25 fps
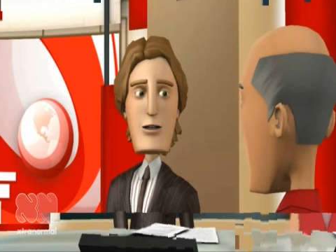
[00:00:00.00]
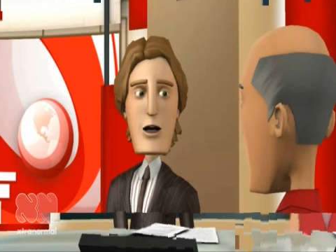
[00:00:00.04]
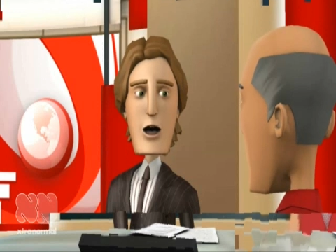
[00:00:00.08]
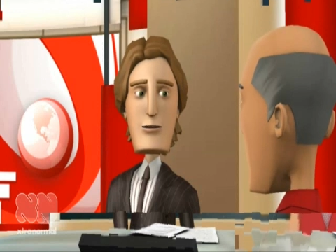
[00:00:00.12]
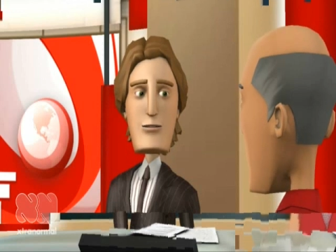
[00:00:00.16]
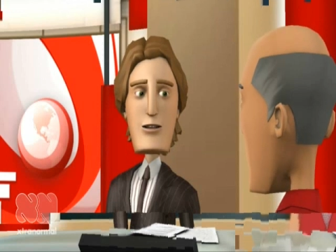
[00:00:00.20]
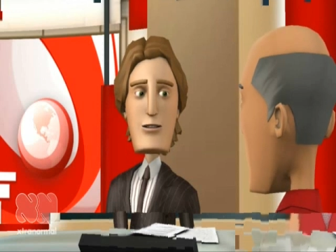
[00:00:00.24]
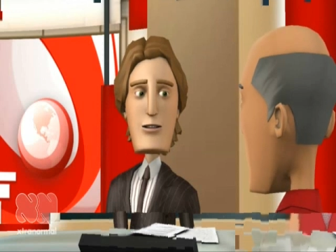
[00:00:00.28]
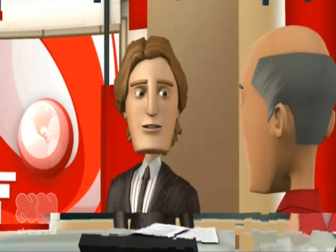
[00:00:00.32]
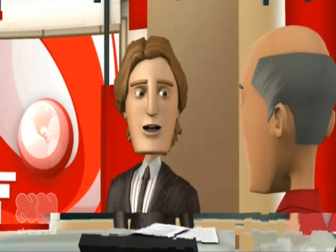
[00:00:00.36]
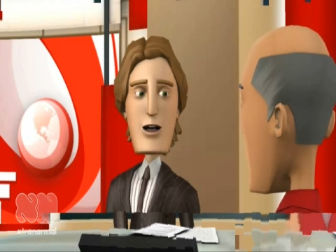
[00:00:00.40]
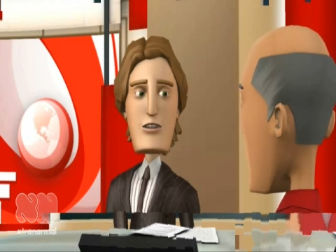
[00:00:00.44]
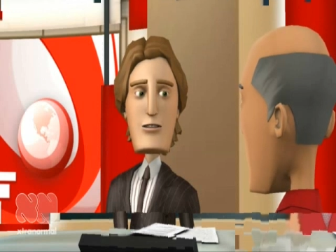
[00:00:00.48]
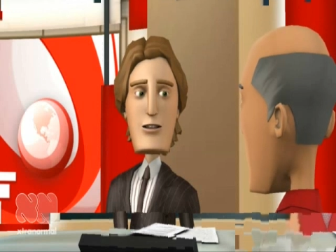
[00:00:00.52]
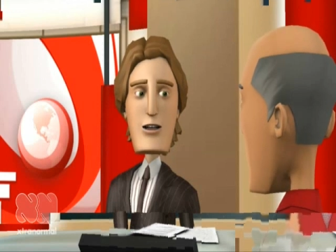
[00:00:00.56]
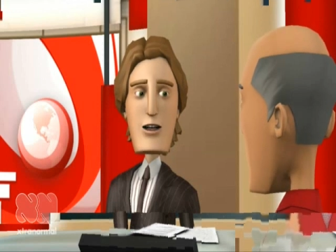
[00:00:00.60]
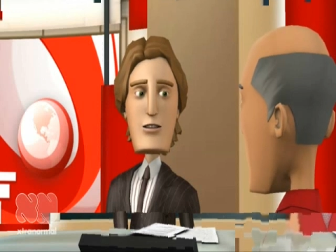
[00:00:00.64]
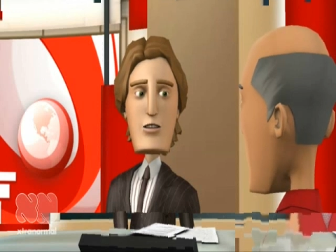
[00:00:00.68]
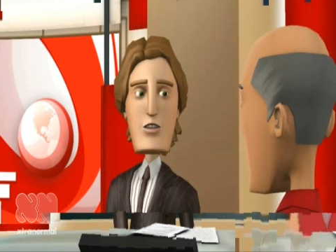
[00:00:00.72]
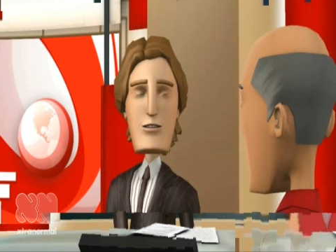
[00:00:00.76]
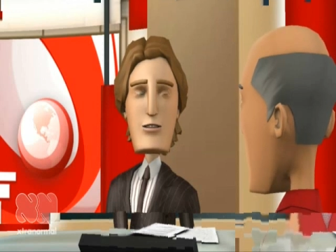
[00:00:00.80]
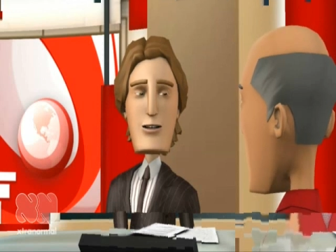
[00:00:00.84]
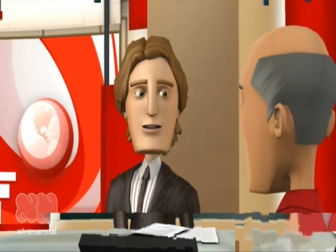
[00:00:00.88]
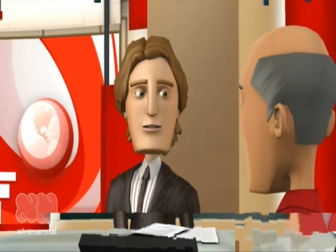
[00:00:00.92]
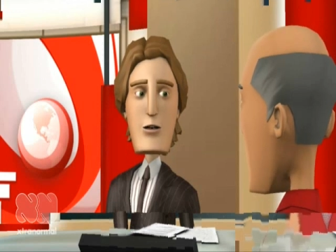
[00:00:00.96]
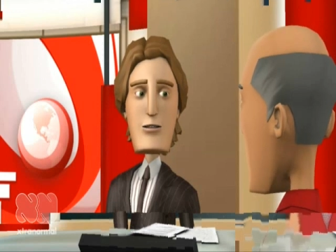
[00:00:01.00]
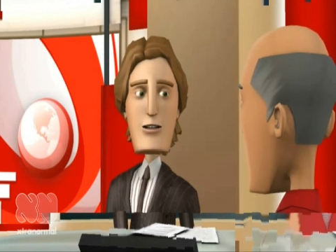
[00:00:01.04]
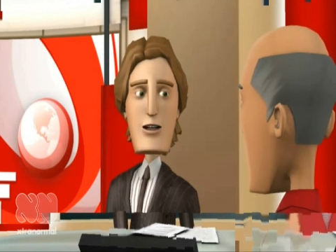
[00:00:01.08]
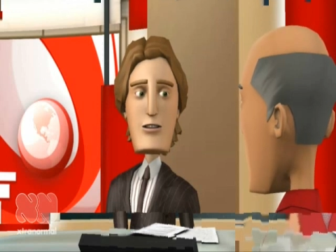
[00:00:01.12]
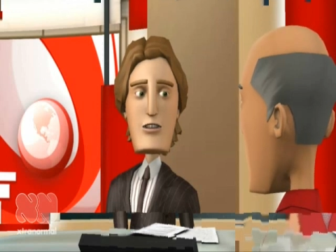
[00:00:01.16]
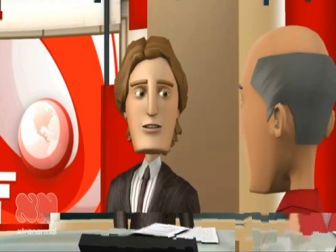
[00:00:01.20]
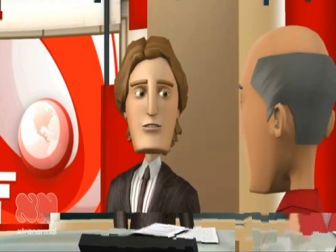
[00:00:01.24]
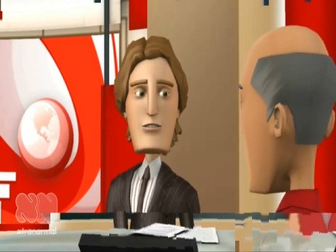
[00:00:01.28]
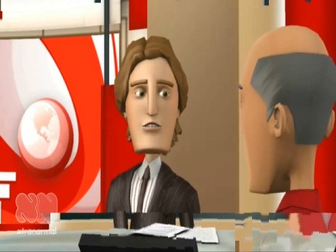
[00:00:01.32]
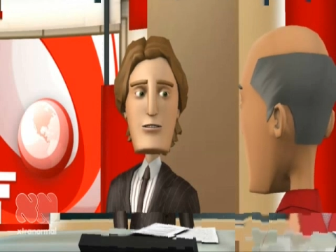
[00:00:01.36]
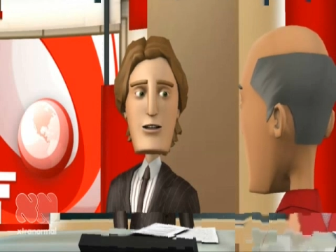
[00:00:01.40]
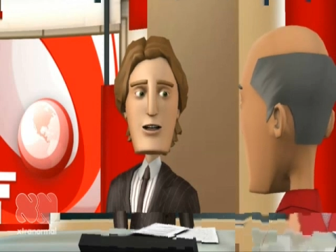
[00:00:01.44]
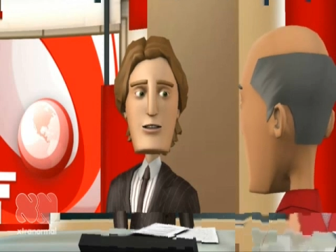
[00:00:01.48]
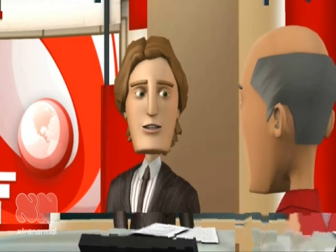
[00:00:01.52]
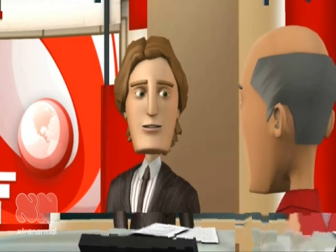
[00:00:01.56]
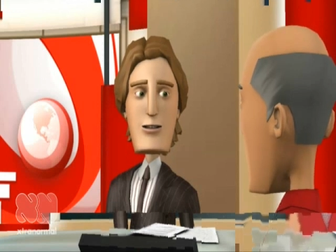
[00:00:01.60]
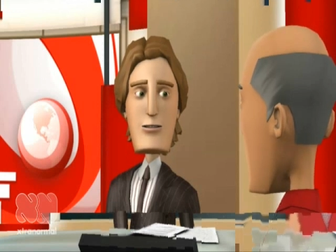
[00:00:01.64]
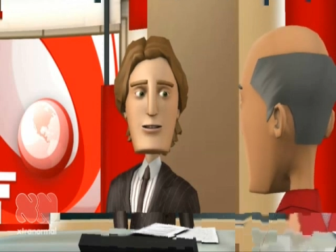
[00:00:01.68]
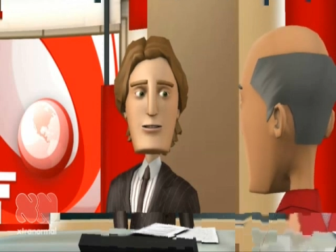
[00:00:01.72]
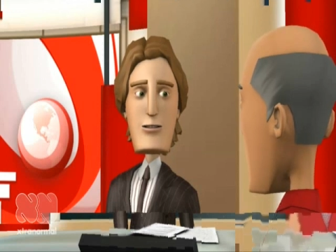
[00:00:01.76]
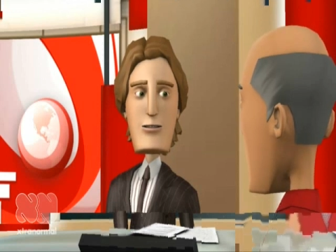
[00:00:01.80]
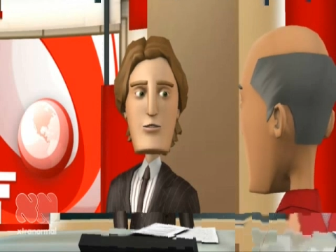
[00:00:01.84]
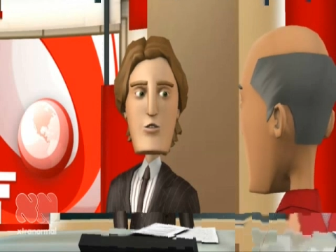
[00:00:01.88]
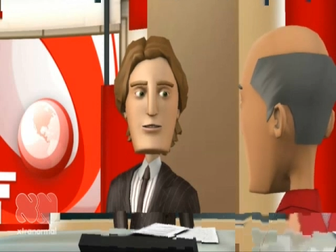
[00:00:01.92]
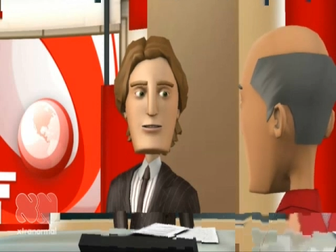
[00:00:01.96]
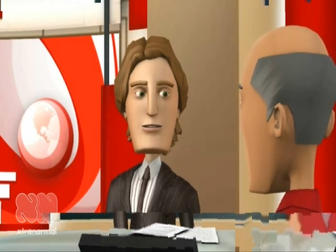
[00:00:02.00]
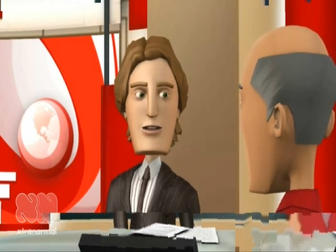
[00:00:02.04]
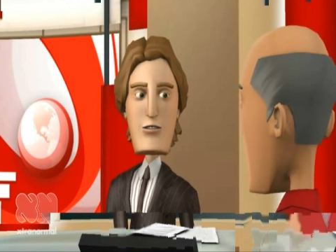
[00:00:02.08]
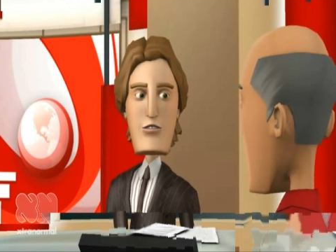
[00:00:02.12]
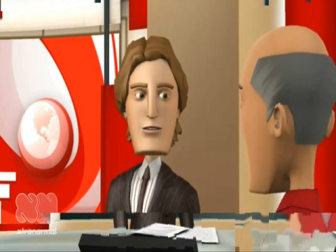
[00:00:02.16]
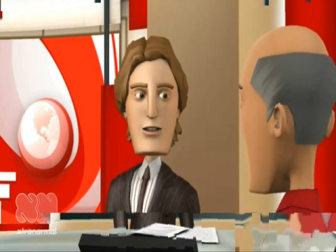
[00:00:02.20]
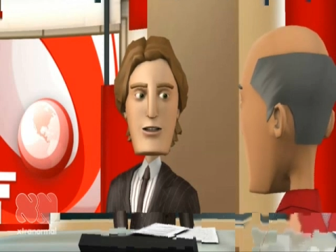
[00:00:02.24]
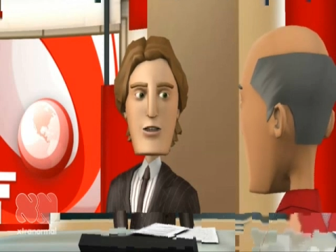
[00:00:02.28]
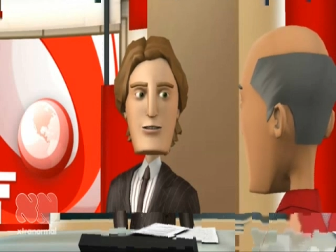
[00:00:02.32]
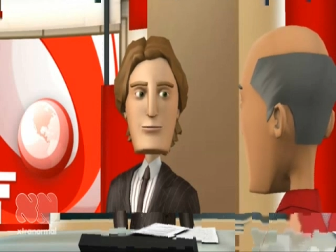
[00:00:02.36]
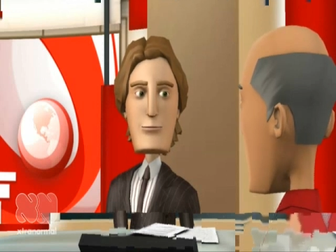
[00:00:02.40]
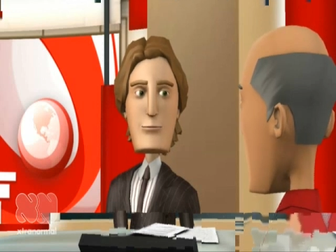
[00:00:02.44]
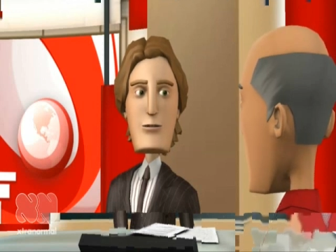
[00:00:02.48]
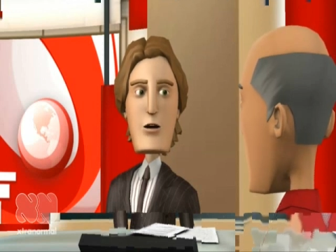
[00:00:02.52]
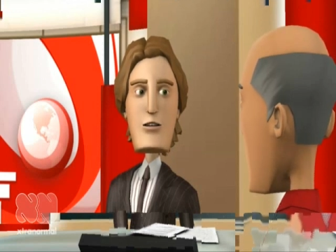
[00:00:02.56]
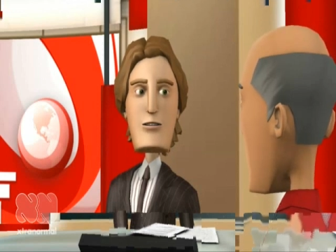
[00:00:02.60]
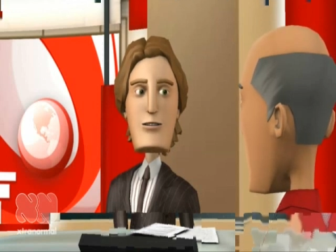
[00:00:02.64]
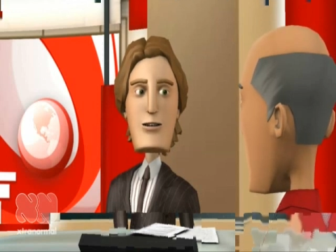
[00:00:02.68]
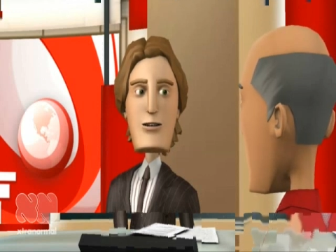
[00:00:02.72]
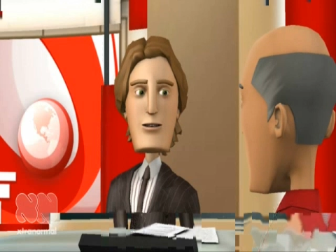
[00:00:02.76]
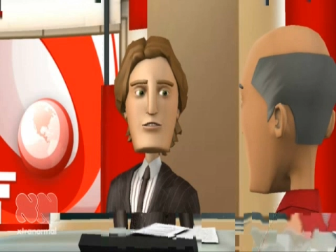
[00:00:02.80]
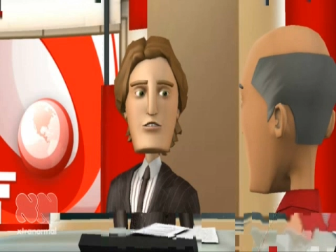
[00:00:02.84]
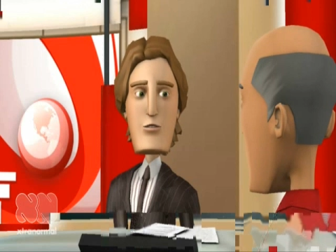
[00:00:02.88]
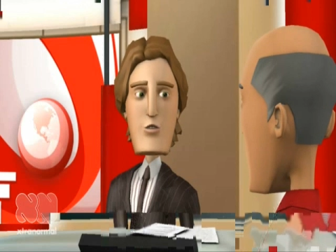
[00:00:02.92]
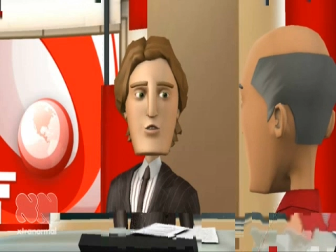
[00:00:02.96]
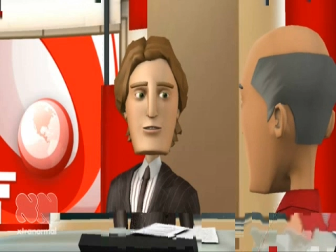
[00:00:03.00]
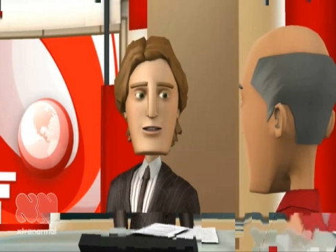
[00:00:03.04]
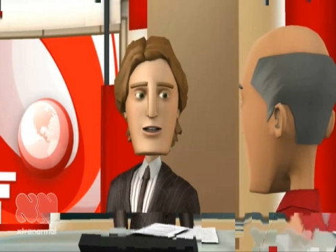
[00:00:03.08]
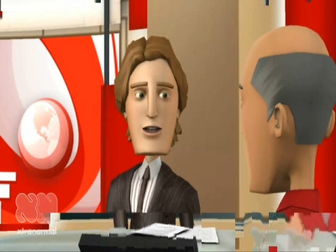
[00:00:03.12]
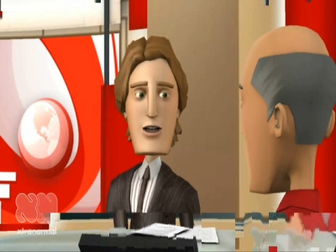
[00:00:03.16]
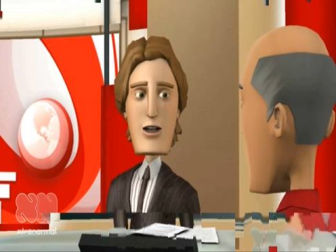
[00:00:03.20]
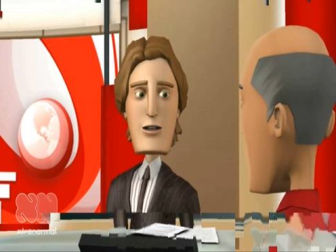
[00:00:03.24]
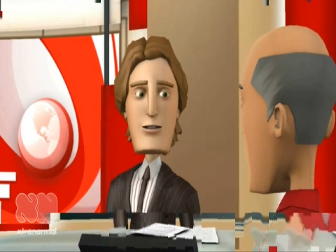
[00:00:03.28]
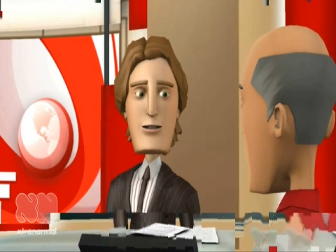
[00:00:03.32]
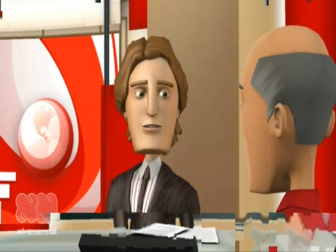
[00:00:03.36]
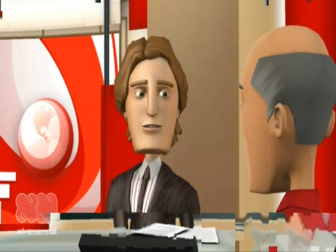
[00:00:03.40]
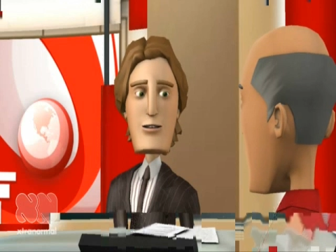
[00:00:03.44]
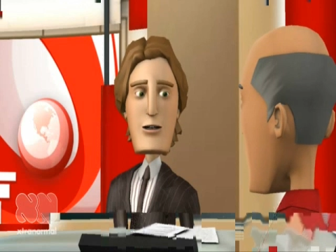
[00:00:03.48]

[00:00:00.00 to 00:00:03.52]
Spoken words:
globalization has affected you in a very positive way,